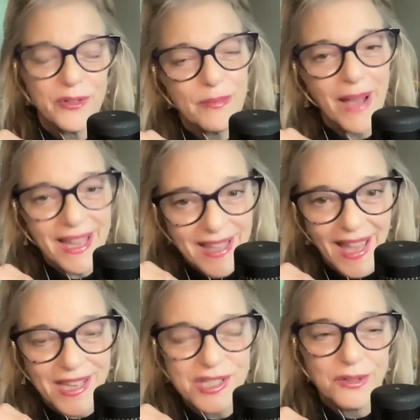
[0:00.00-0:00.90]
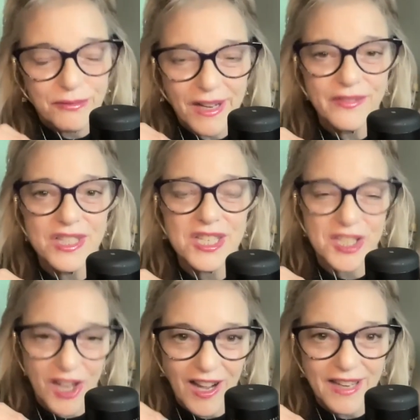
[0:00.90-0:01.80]
with my guest, Raven
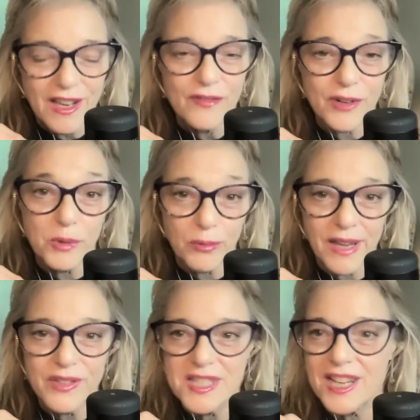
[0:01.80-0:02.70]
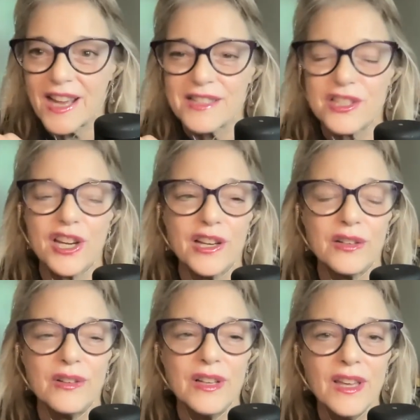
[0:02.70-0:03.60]
Scott, from The Raven Scott
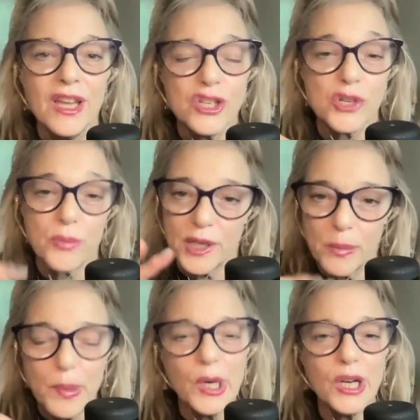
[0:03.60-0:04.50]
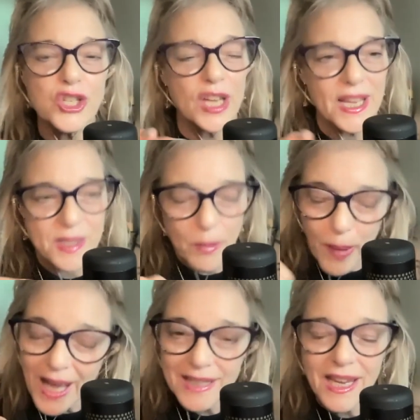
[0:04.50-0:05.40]
Show. She's written a book, she has a
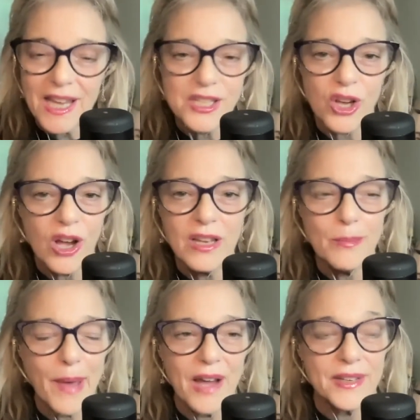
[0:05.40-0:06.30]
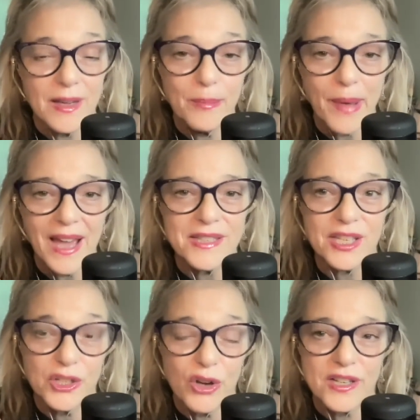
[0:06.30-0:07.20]
podcast all about
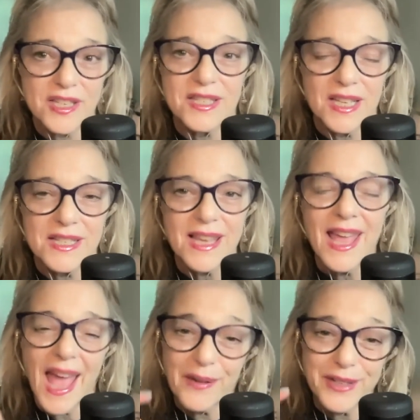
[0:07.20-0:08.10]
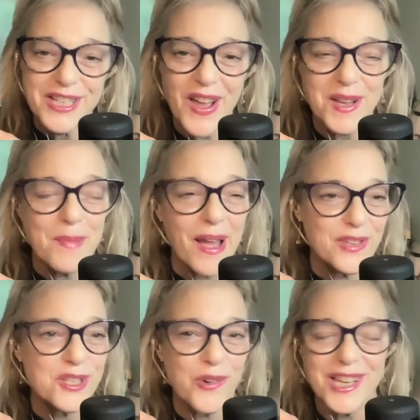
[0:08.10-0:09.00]
empaths and narcissists, and we talk about
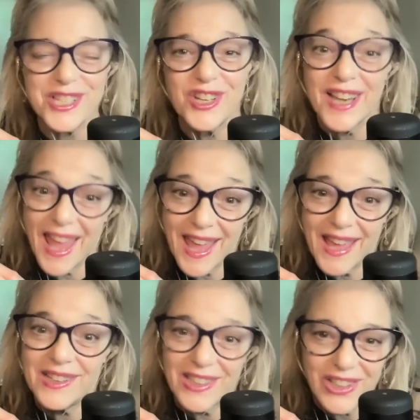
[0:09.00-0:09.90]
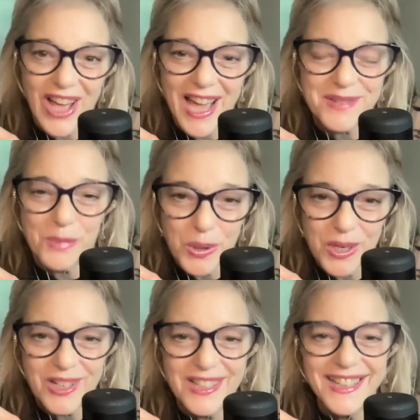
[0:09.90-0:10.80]
this question and a lot more.